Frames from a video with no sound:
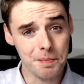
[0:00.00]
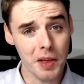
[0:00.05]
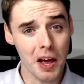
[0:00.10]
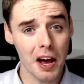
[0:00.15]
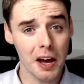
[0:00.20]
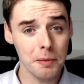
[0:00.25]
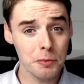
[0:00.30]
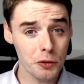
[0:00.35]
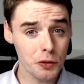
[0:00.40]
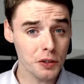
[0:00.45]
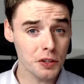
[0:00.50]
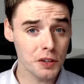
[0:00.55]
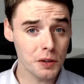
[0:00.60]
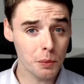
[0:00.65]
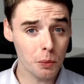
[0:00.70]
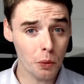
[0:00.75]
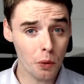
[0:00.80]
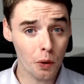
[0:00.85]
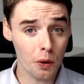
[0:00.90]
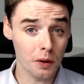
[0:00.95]
I'm Tristan
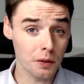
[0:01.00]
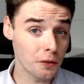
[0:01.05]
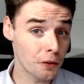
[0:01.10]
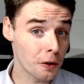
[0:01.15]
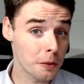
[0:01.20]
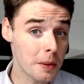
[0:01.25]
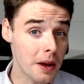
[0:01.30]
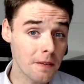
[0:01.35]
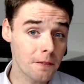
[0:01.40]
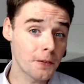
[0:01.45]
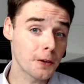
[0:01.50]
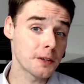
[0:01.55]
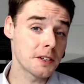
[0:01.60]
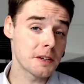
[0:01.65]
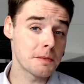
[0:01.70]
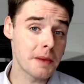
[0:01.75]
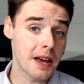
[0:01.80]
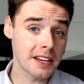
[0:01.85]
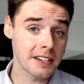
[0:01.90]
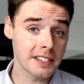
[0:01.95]
Ward from
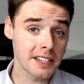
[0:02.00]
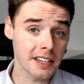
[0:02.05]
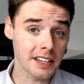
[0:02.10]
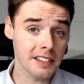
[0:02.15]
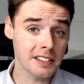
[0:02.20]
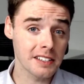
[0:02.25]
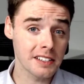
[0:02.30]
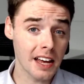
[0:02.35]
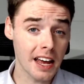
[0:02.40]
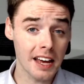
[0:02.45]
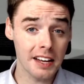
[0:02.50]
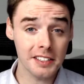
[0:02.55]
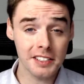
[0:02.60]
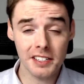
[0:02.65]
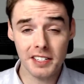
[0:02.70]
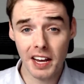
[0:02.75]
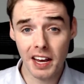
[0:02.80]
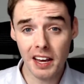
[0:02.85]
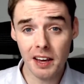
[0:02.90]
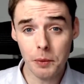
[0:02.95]
InfoSemantics, and
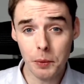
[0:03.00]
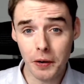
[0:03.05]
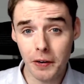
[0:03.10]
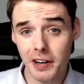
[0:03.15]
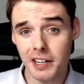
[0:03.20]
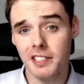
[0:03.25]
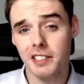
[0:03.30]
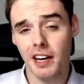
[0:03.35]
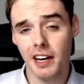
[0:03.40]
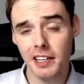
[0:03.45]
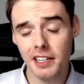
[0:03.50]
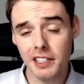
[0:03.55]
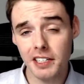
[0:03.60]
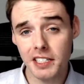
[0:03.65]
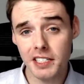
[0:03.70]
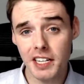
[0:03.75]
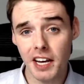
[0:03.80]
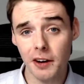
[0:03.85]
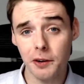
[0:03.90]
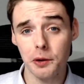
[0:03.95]
today we're excited to
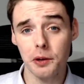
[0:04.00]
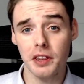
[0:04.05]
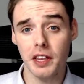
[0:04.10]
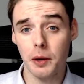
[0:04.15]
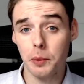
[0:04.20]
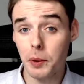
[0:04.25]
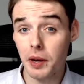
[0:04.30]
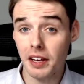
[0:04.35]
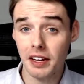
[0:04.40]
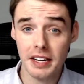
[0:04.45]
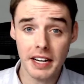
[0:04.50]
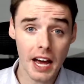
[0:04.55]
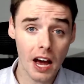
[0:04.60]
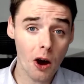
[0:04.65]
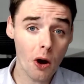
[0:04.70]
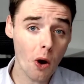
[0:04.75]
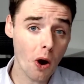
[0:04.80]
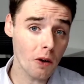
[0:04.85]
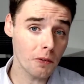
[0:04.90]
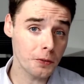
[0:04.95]
tell you that we are now
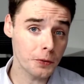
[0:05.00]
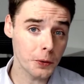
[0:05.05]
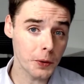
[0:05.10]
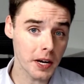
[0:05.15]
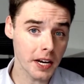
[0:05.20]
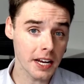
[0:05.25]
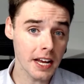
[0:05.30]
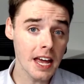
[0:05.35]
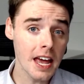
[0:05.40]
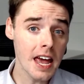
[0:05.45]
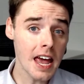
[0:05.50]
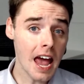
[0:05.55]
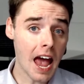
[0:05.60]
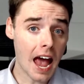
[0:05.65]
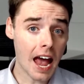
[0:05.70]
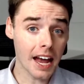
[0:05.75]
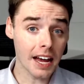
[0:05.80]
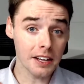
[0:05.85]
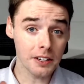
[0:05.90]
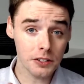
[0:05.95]
offering
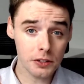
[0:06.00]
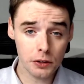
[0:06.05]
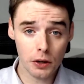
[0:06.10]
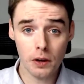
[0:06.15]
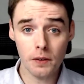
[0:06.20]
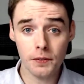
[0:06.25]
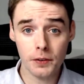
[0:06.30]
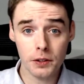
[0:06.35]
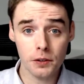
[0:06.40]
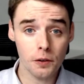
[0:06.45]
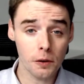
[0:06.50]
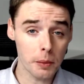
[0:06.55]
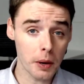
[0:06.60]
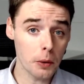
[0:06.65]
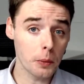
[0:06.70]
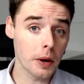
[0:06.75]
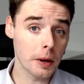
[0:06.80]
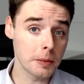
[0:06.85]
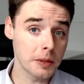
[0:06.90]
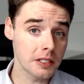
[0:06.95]
a service from our
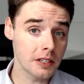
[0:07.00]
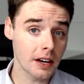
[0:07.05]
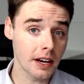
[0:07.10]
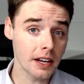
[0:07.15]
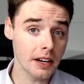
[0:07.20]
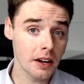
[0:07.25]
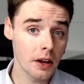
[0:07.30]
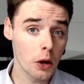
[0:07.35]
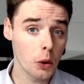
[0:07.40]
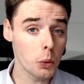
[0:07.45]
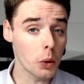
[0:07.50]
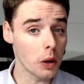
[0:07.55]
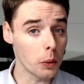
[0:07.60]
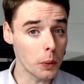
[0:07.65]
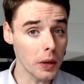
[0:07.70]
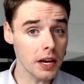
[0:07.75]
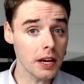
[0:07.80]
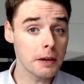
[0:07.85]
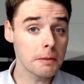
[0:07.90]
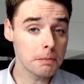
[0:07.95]
website where
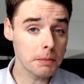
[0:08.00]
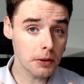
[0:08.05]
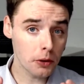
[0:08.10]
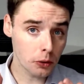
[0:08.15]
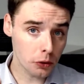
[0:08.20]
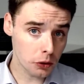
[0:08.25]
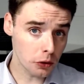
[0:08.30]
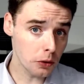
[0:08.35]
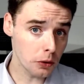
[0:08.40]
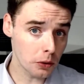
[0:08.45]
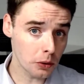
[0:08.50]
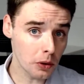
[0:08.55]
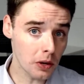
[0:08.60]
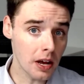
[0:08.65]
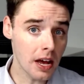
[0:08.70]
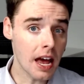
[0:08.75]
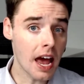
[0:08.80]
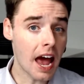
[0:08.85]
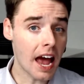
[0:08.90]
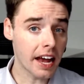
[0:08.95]
we can build you
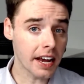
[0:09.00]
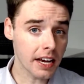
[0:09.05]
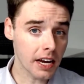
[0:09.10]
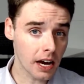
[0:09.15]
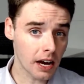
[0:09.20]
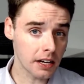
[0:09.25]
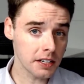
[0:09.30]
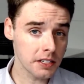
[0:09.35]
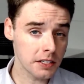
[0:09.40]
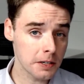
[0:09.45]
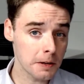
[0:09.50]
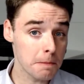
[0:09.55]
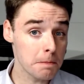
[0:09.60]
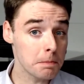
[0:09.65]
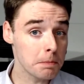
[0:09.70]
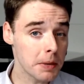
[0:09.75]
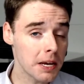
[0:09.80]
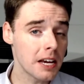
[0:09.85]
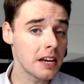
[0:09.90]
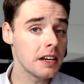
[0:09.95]
a custom
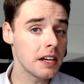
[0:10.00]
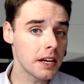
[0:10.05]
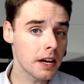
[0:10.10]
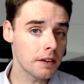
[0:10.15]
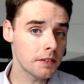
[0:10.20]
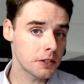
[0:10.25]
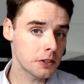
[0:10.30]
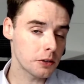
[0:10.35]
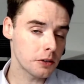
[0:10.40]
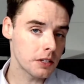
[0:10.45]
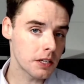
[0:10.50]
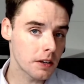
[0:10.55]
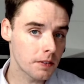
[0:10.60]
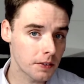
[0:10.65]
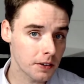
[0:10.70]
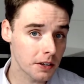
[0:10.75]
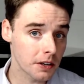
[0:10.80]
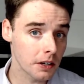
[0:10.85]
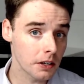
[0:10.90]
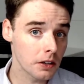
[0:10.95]
PDF
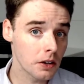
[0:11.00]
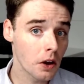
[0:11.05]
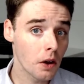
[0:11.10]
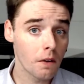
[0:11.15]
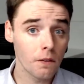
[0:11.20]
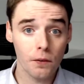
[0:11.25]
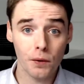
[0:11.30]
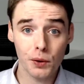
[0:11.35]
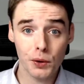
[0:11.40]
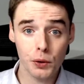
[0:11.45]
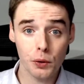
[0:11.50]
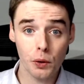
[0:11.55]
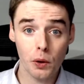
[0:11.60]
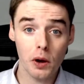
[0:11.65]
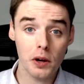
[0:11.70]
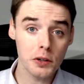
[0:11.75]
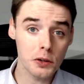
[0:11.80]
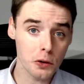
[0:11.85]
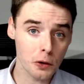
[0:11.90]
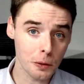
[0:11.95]
certificate for your
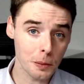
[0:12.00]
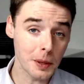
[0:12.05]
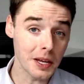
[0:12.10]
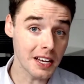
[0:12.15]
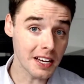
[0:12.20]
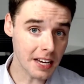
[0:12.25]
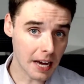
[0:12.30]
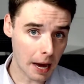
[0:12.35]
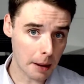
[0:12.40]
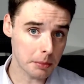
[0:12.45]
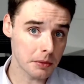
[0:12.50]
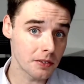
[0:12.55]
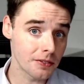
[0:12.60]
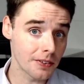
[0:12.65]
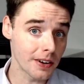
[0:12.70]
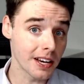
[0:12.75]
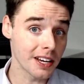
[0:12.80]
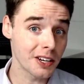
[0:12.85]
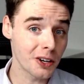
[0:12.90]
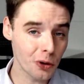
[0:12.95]
Adobe
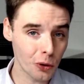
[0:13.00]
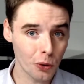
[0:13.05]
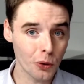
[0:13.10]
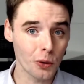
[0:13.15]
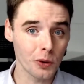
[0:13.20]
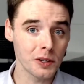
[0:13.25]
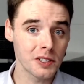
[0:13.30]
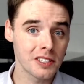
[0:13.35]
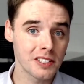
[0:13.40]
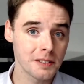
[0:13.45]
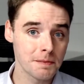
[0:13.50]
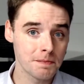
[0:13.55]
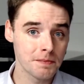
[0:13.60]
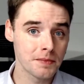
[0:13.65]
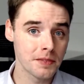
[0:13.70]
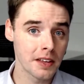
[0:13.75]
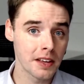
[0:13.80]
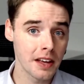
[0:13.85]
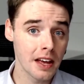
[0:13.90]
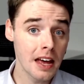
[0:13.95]
Captivate course.
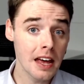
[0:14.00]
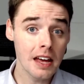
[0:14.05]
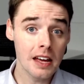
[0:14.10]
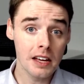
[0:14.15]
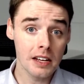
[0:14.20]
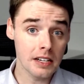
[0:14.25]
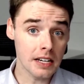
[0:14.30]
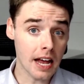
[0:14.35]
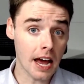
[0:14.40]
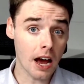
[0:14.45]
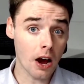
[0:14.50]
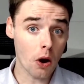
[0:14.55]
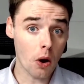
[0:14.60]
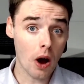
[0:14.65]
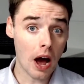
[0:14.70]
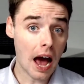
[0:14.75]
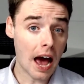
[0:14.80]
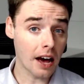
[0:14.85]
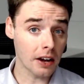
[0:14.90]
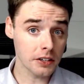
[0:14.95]
Now,
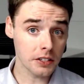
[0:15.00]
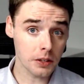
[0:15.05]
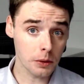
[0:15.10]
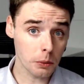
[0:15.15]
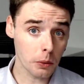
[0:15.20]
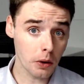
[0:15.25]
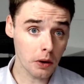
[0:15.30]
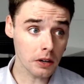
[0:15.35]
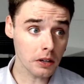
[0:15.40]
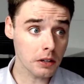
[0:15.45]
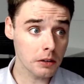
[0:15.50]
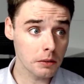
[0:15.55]
how does it work?